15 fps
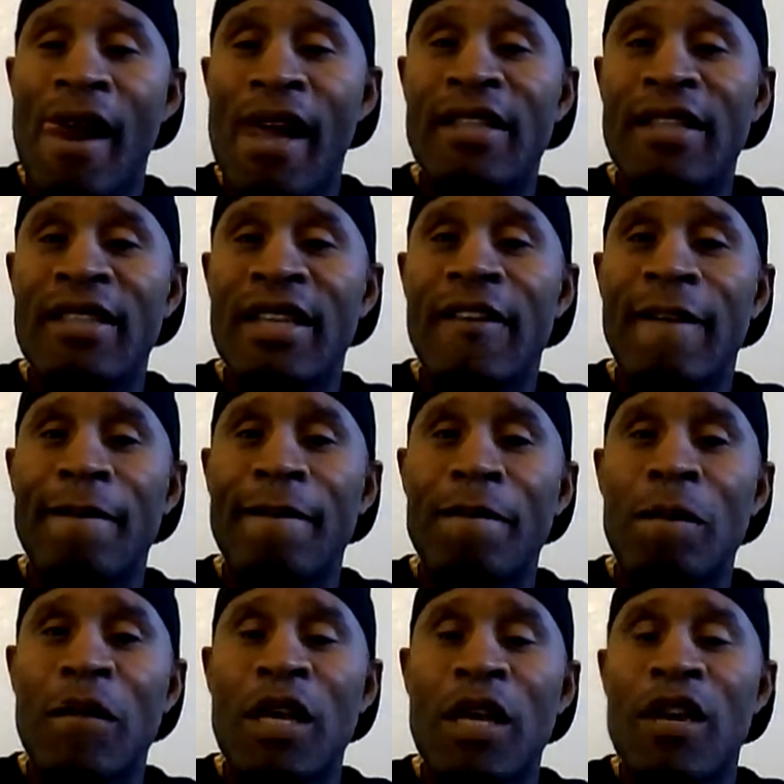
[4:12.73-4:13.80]
And he said,
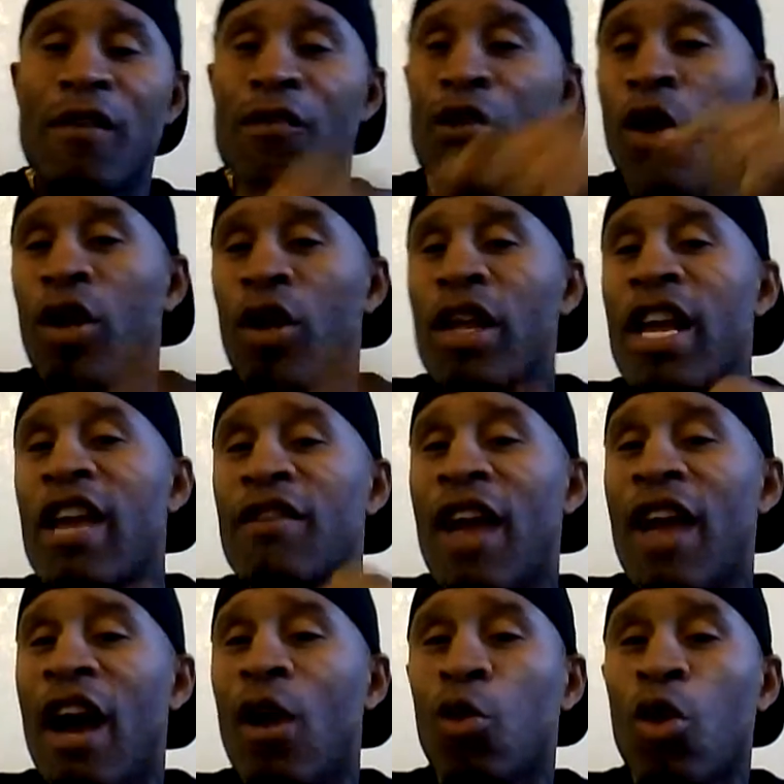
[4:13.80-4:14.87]
"If you don't leave
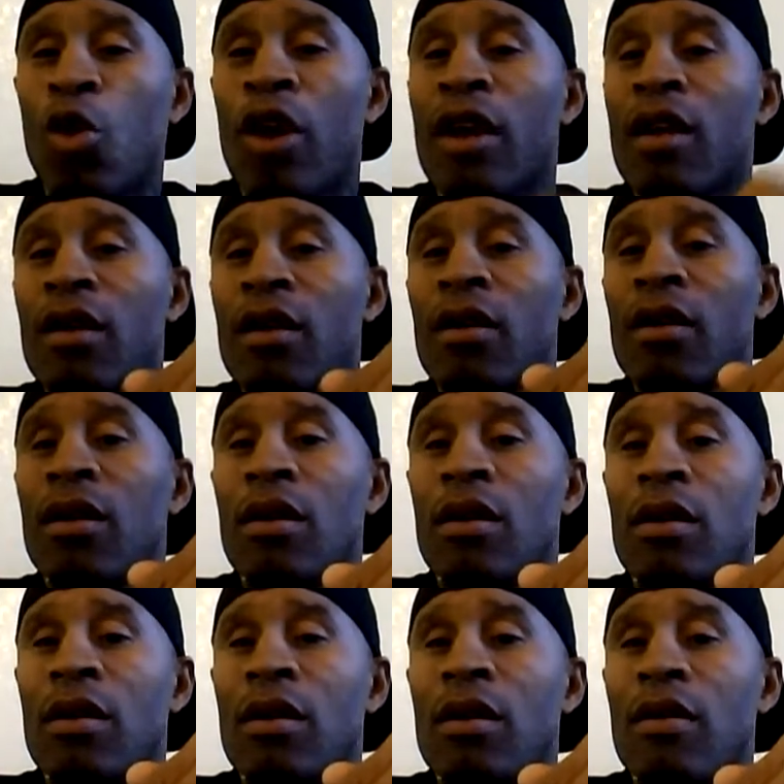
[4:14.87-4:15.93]
now, Roy,
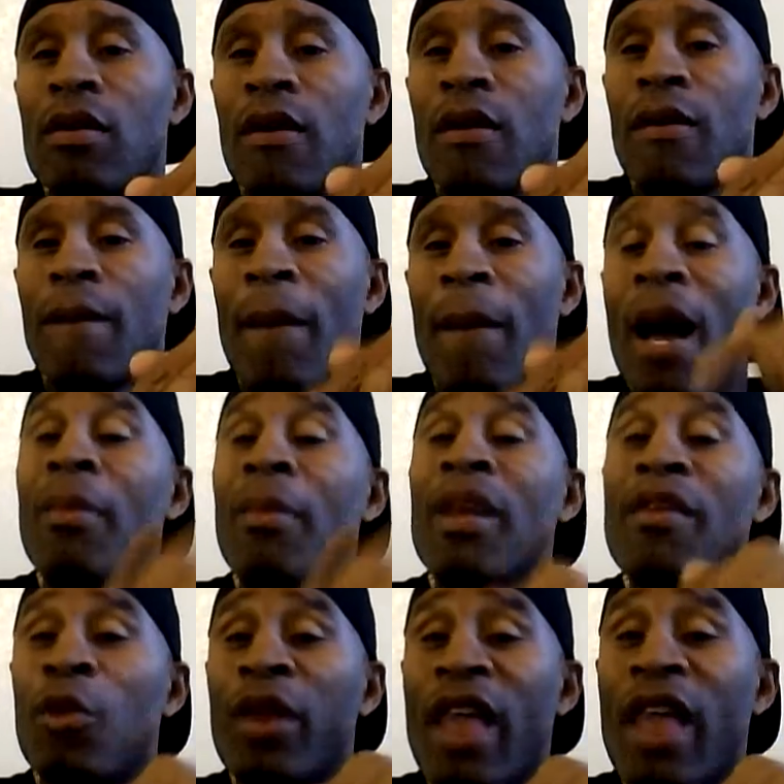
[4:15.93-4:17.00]
I'm
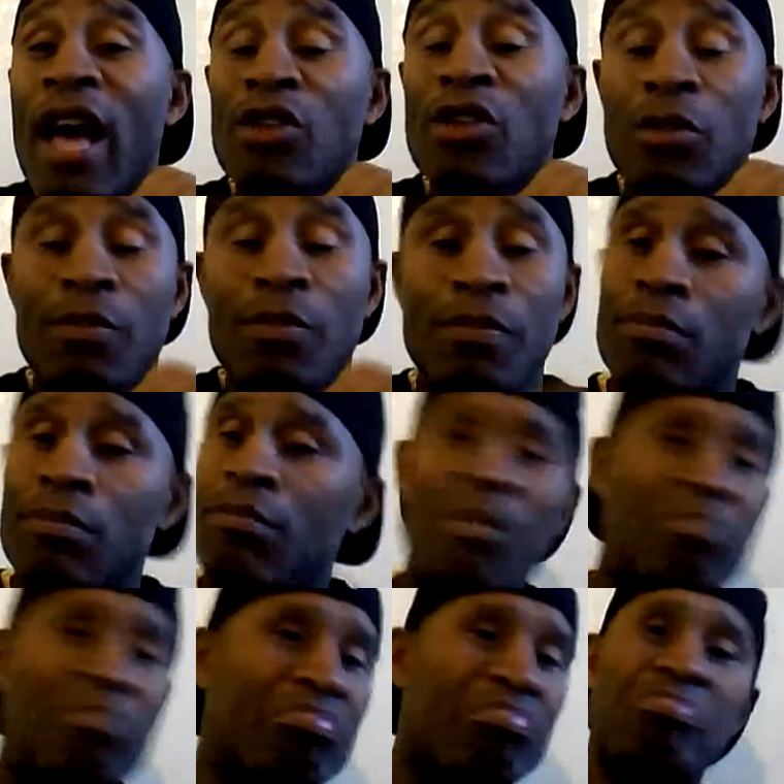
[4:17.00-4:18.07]
leaving without you.
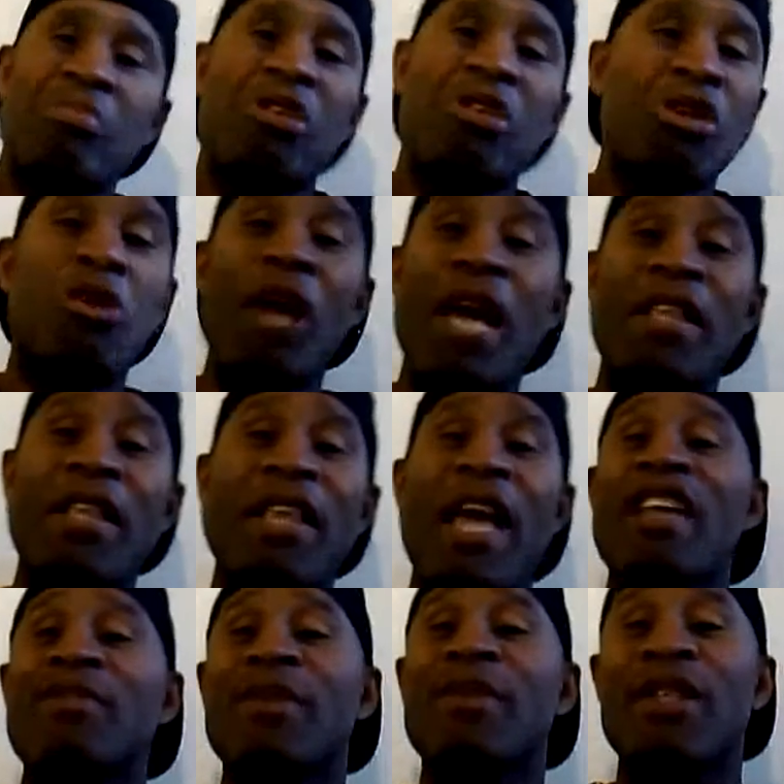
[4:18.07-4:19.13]
You don't have to
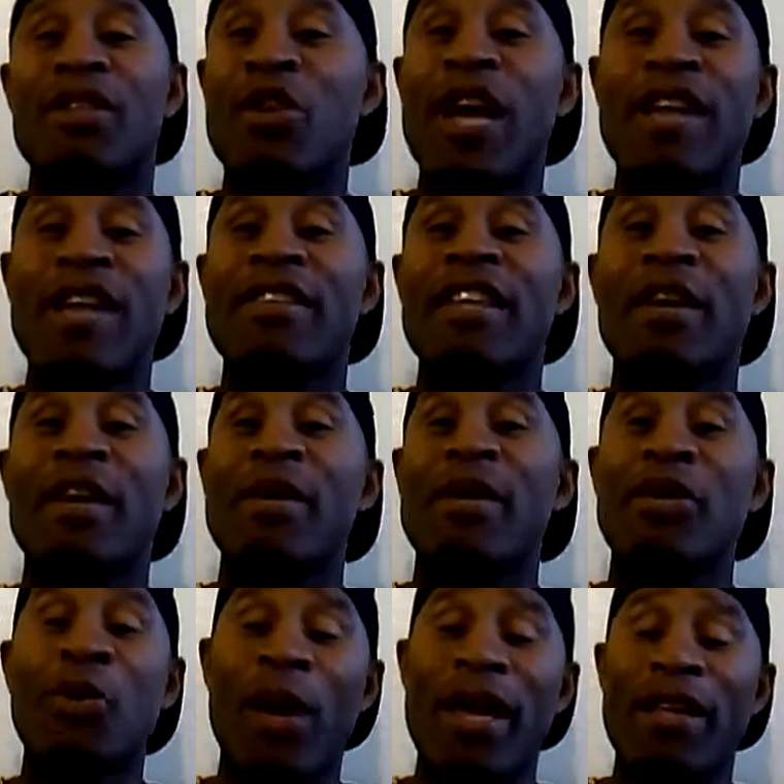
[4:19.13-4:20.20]
ask me. You don't have to tell me
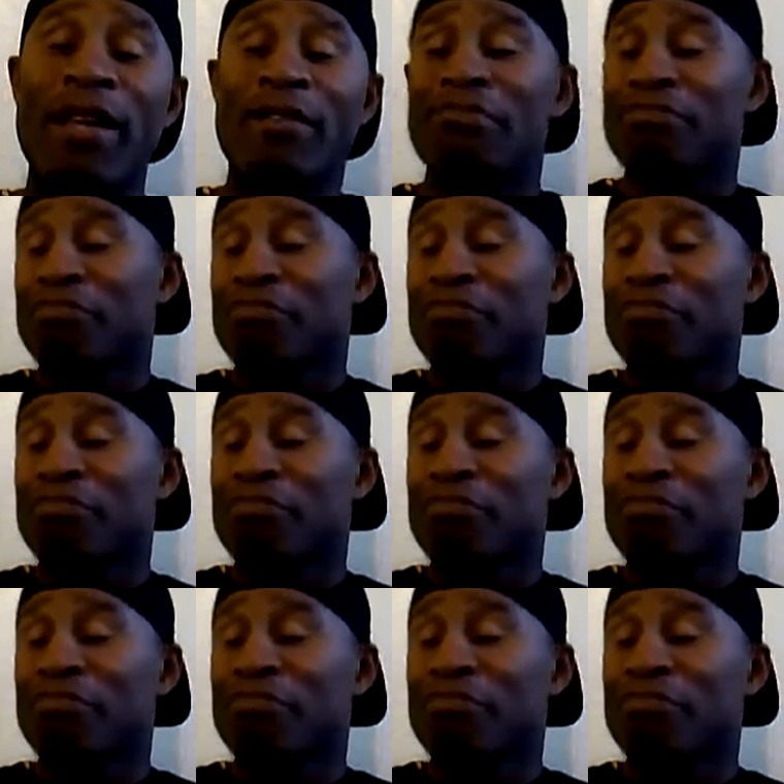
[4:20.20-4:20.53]
twice."